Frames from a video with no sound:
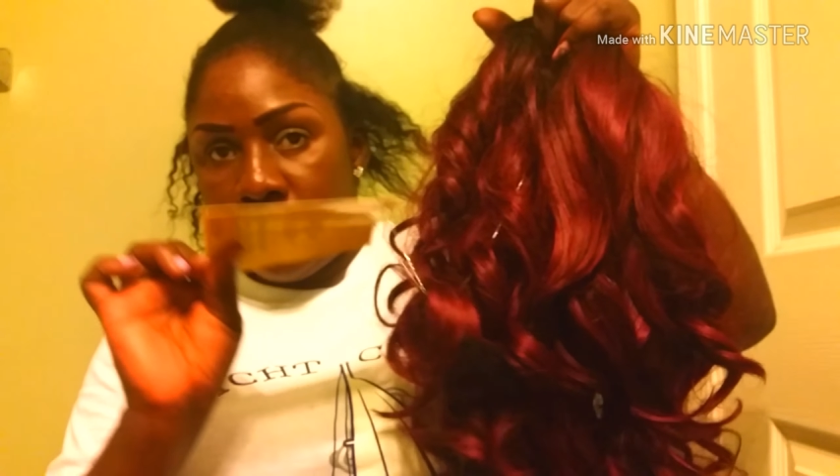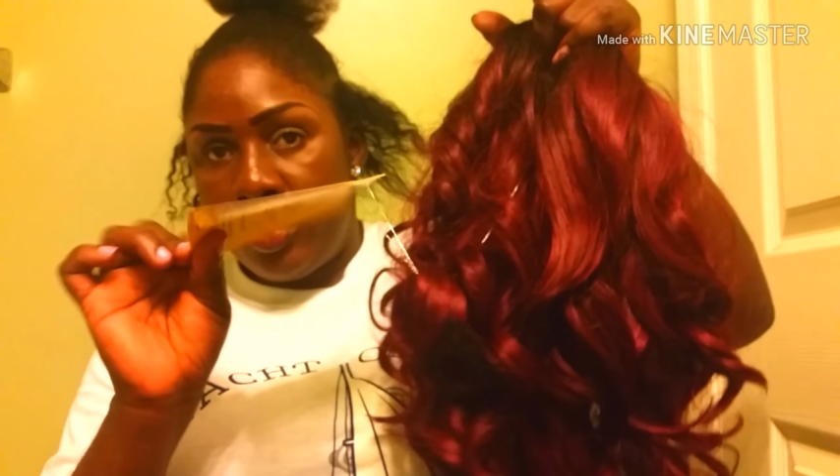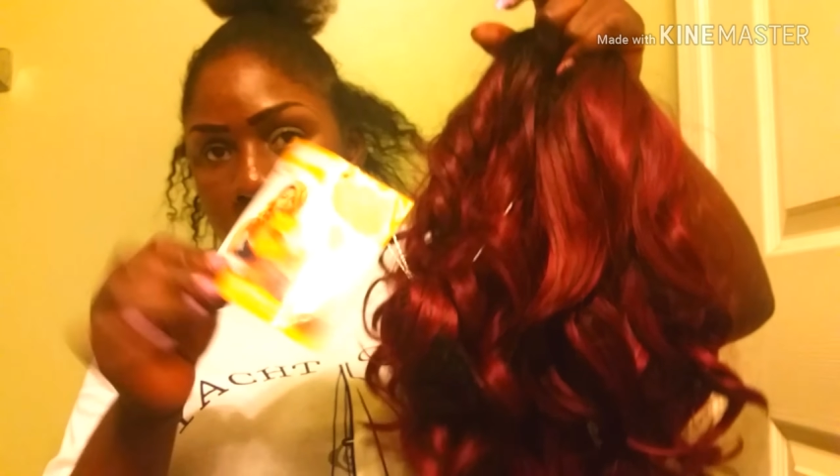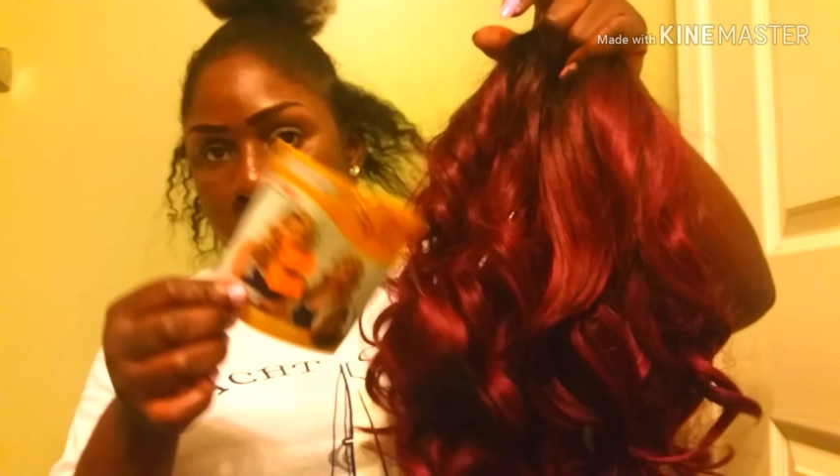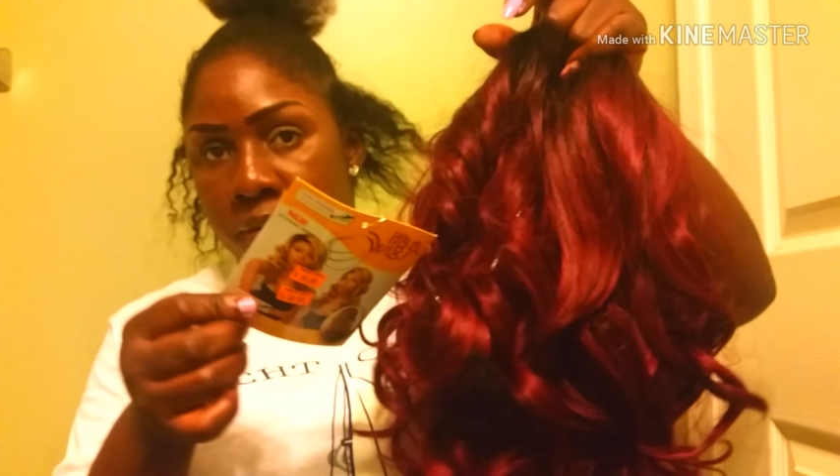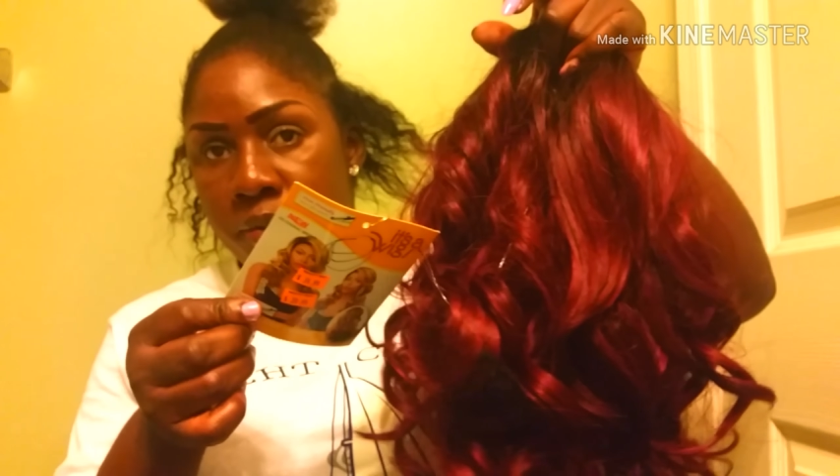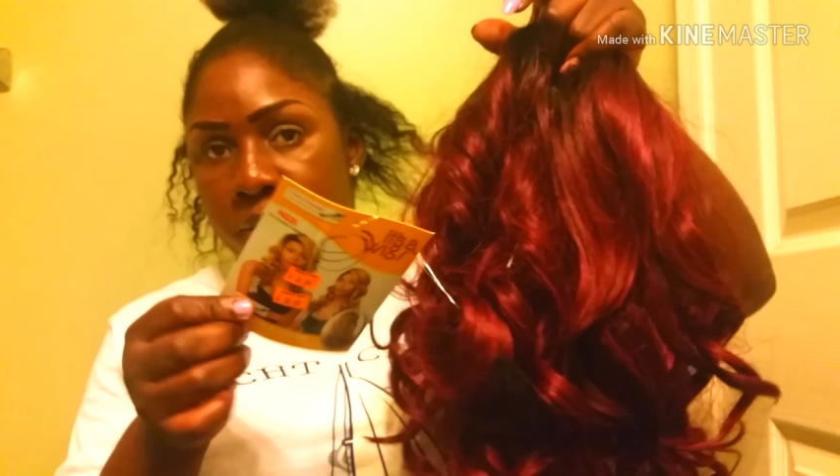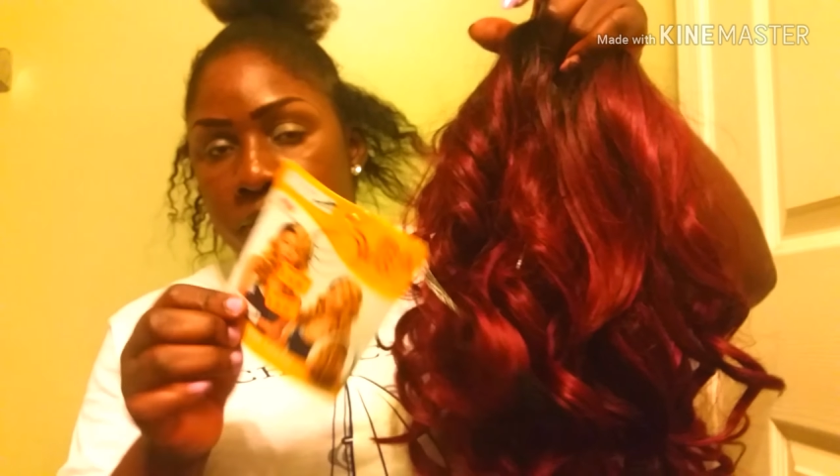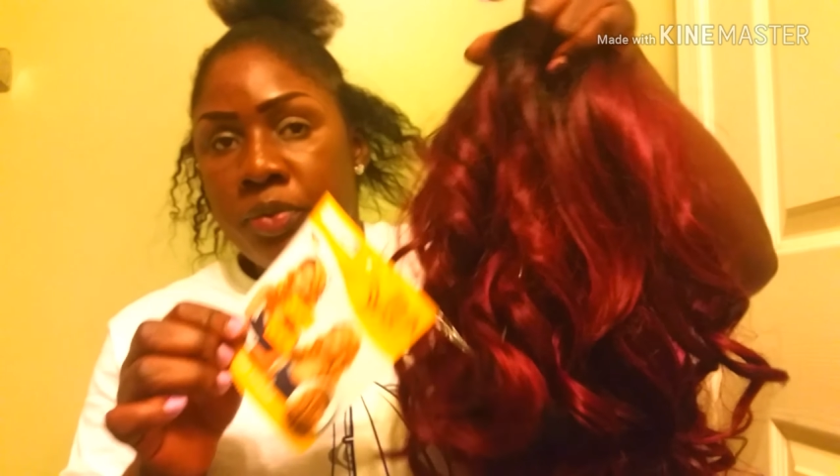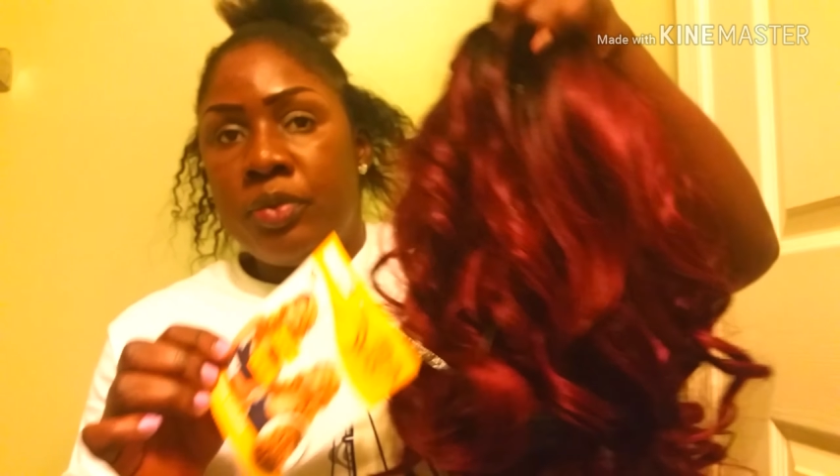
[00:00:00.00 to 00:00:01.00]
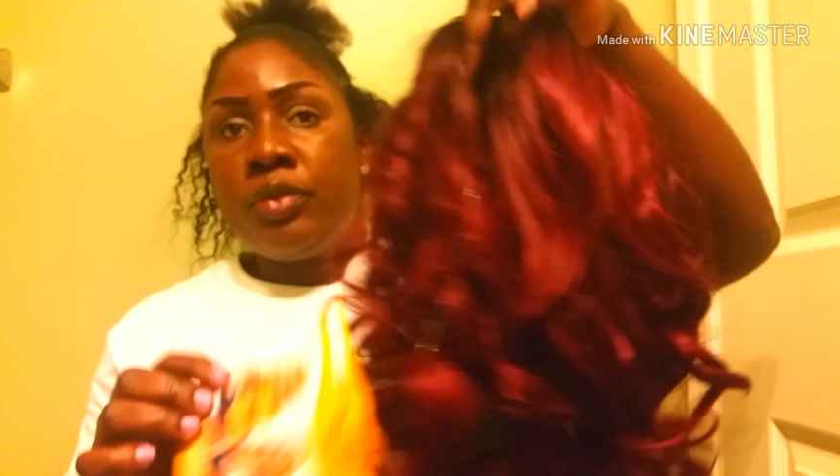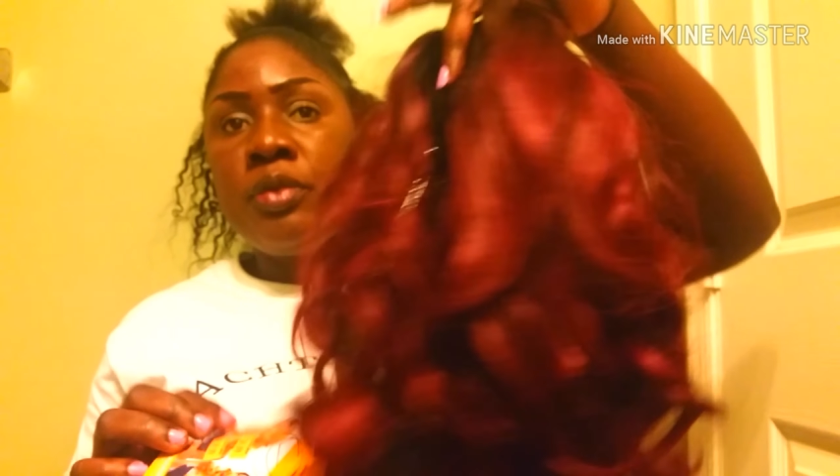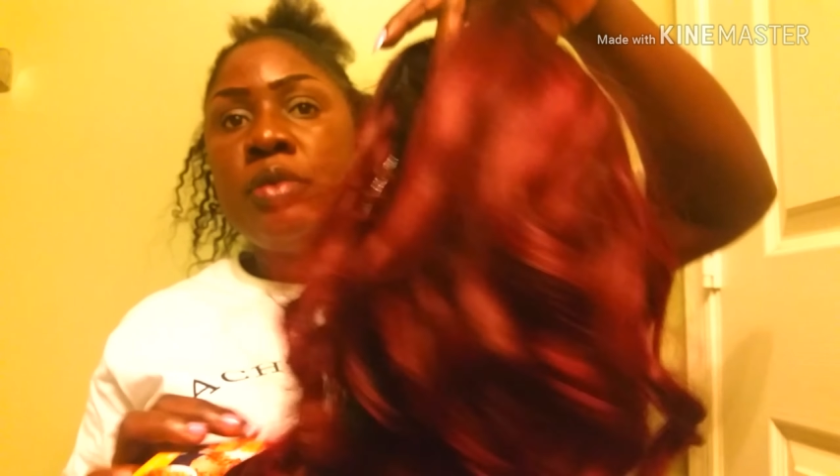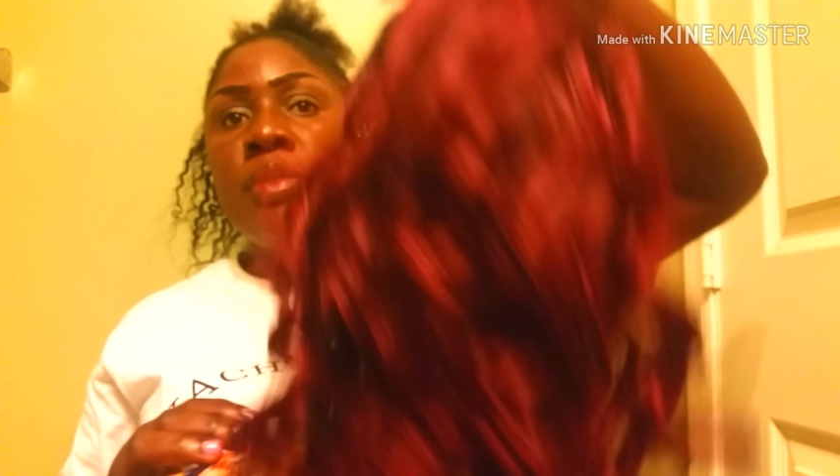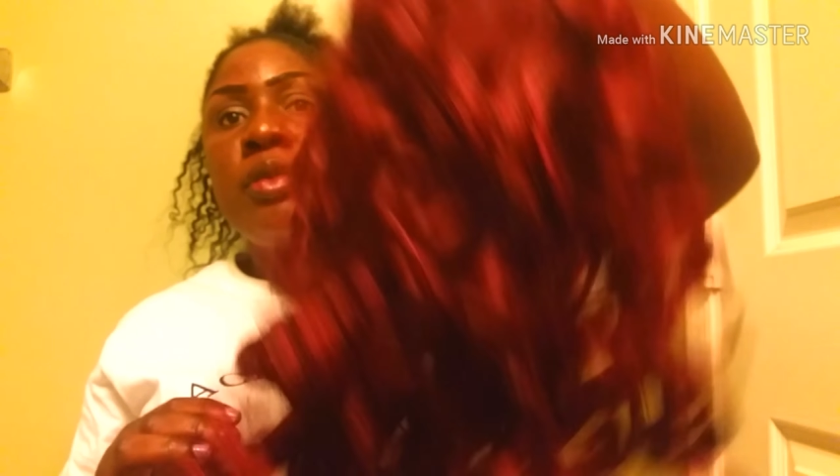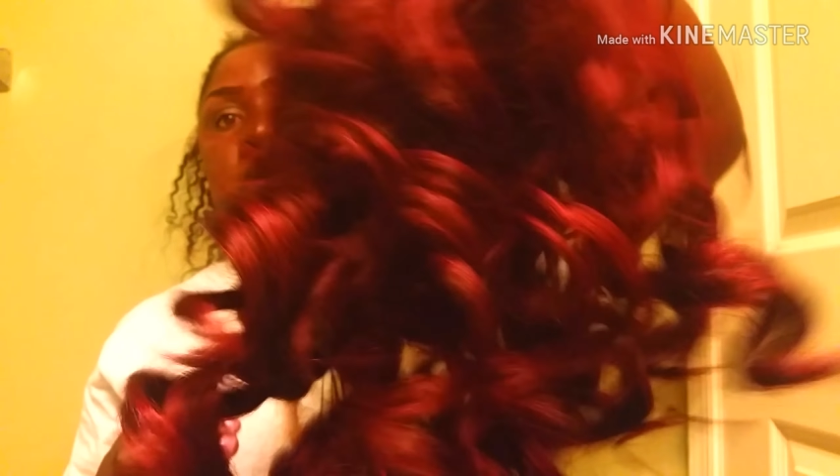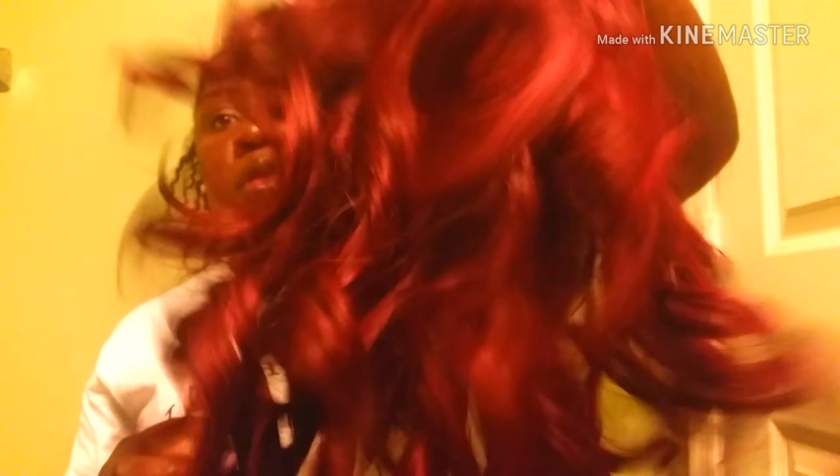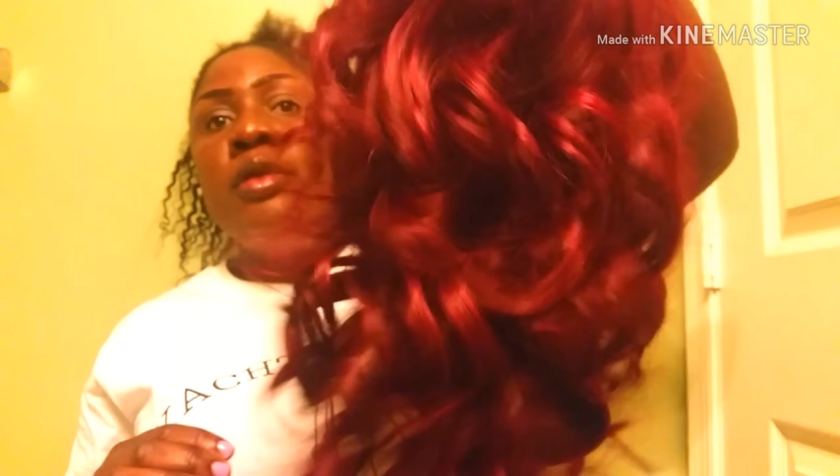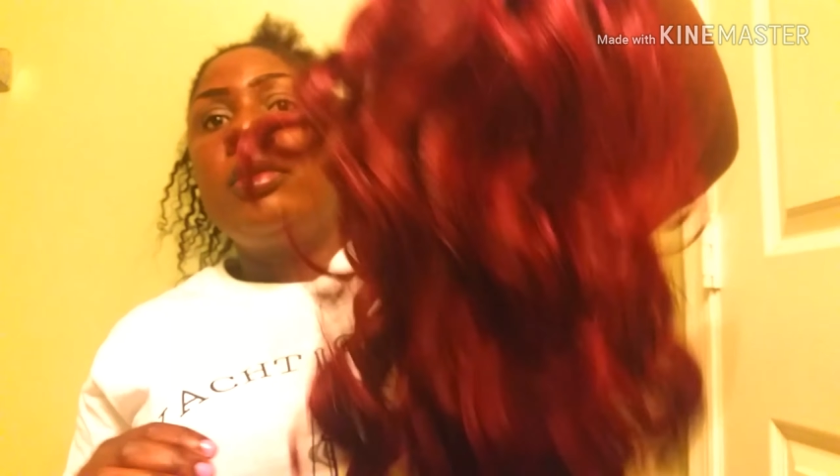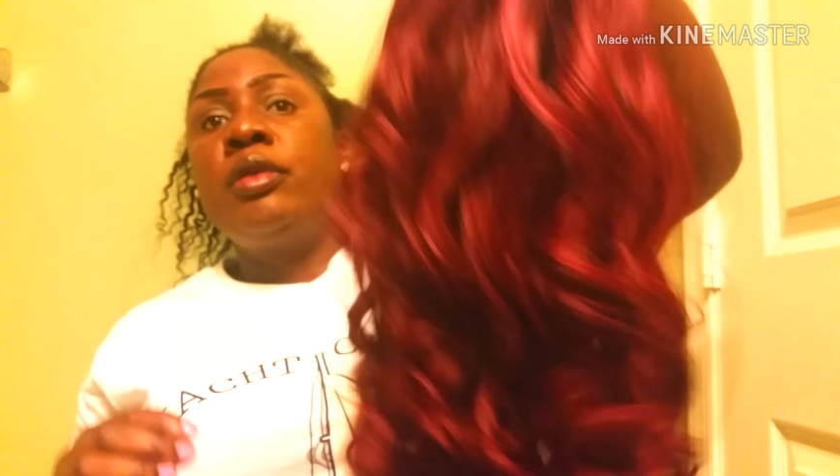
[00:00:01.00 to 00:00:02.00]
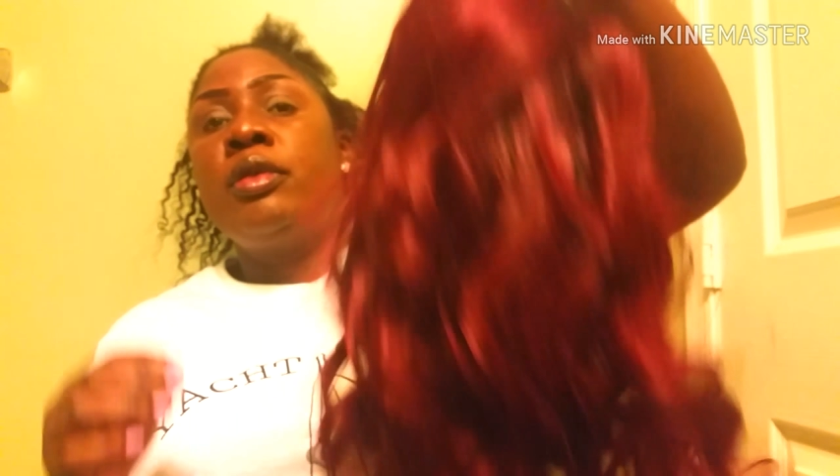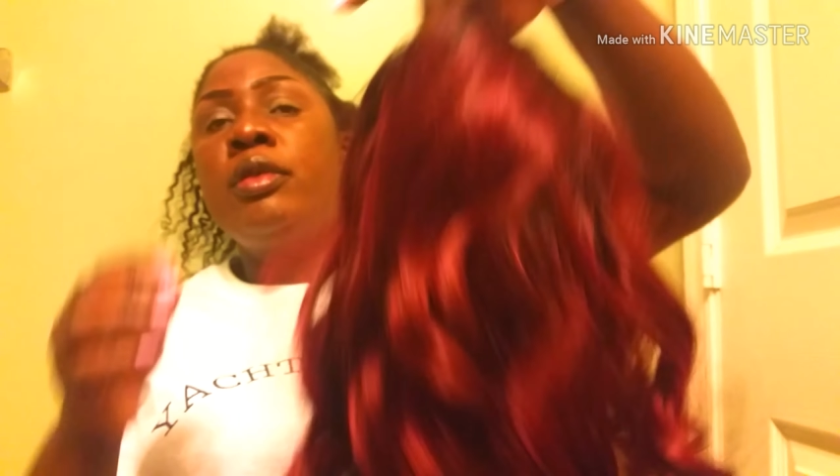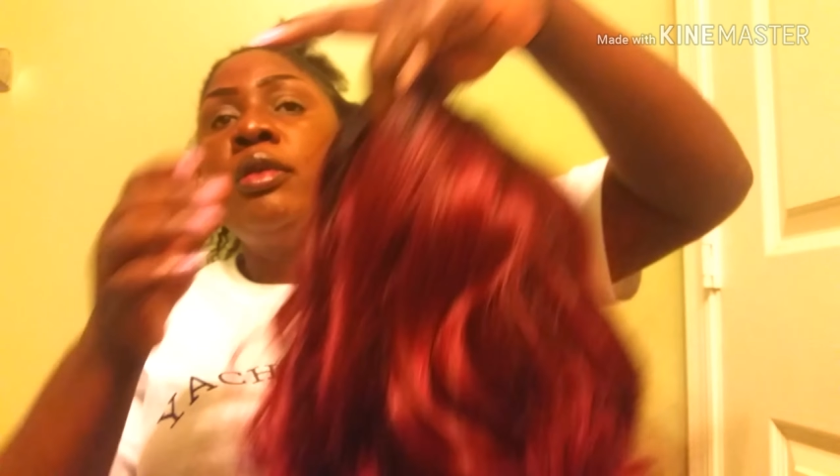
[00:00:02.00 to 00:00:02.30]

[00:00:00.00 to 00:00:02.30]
this is the hair that we're gonna wear